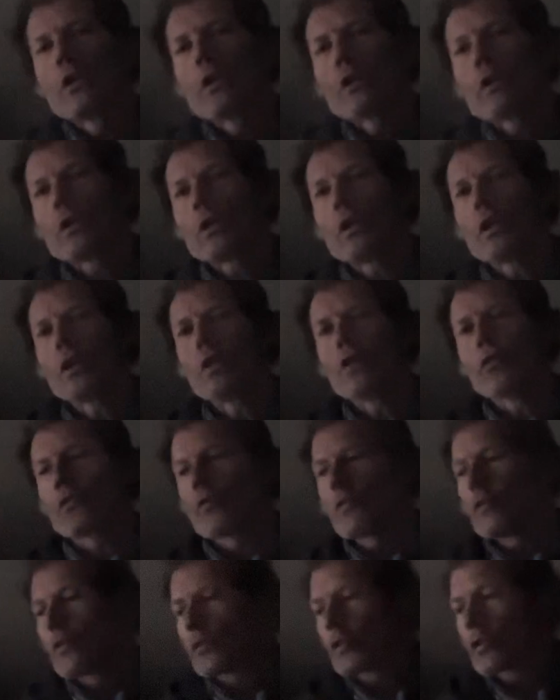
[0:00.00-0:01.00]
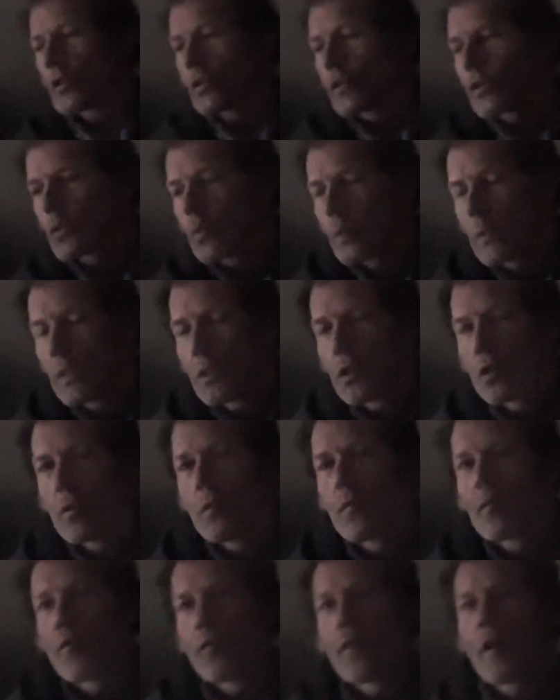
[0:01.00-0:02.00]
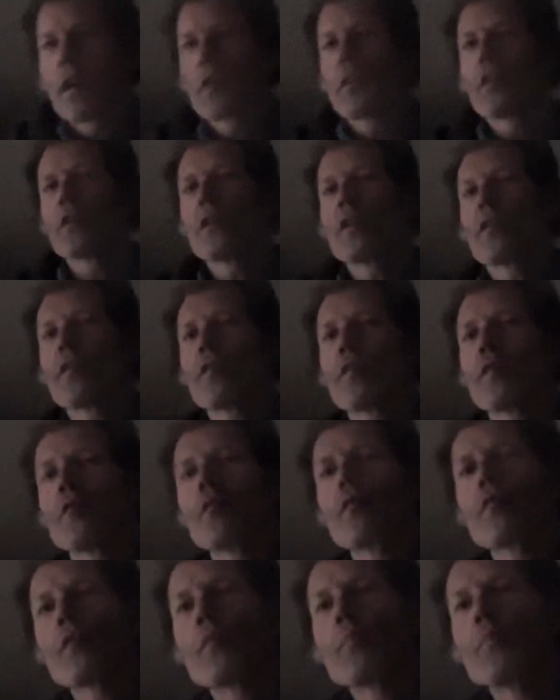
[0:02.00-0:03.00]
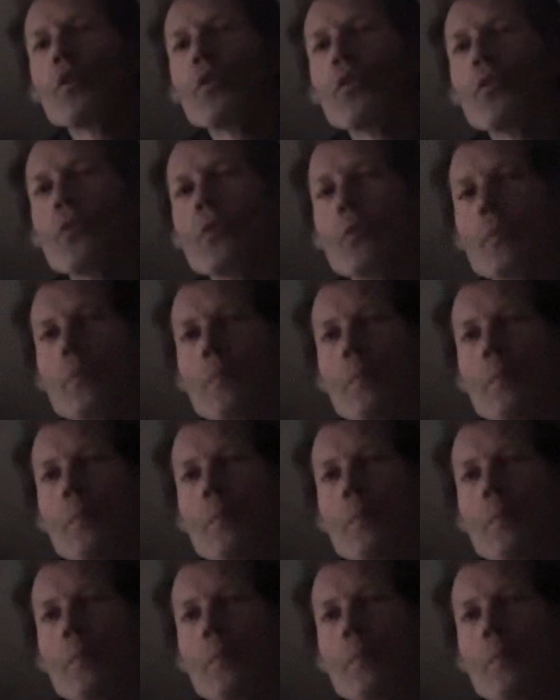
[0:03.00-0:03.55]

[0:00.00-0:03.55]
He's in a situation far different from you.